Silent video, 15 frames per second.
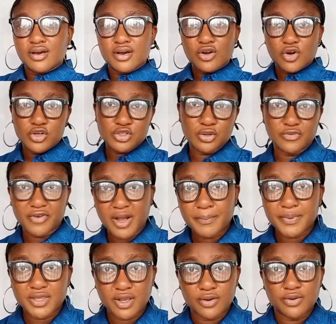cost of
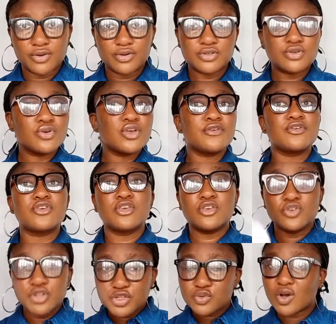capital. So you
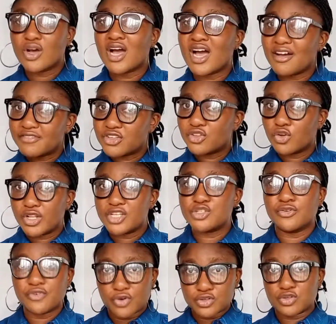need to have the knowledge
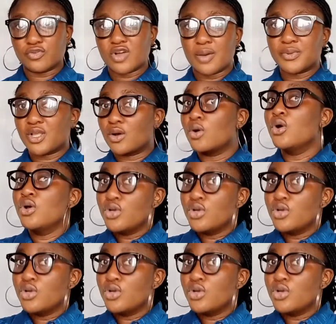of cost of capital